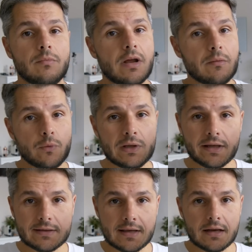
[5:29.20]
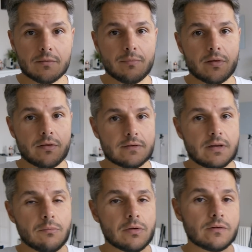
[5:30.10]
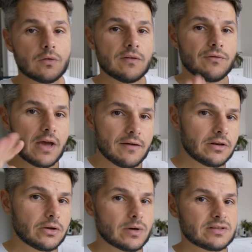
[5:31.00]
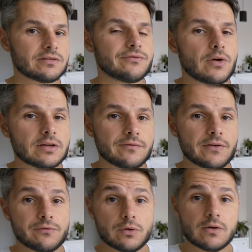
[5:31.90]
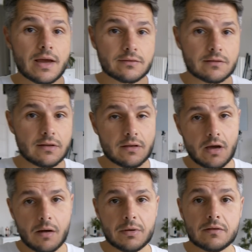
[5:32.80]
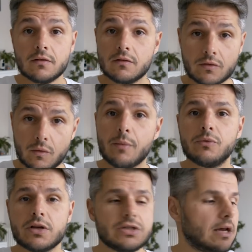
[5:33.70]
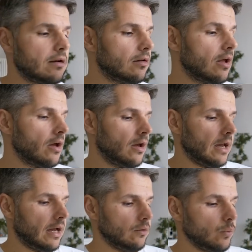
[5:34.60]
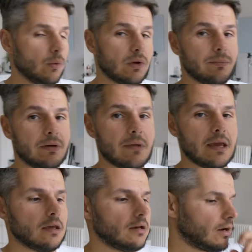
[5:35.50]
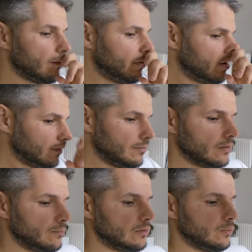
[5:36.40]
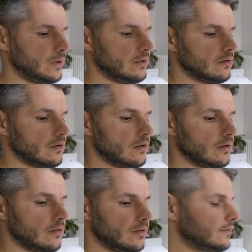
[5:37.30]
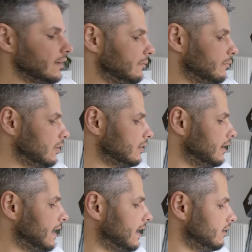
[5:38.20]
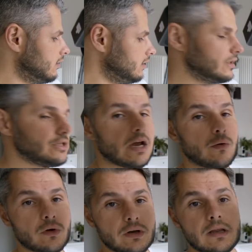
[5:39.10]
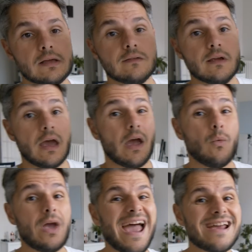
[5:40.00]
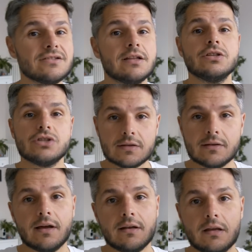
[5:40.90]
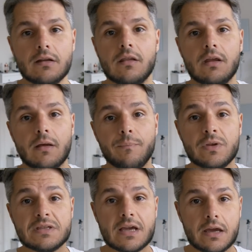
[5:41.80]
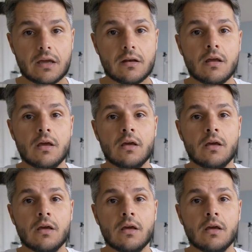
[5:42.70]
But I'm really excited about this gimbal. So if you have any questions for us, feel free to ask us in the comments. Subscribe to our channel, and we will be making a comparison between this gimbal and the DJI Ronin-S. And we actually just got in the Zion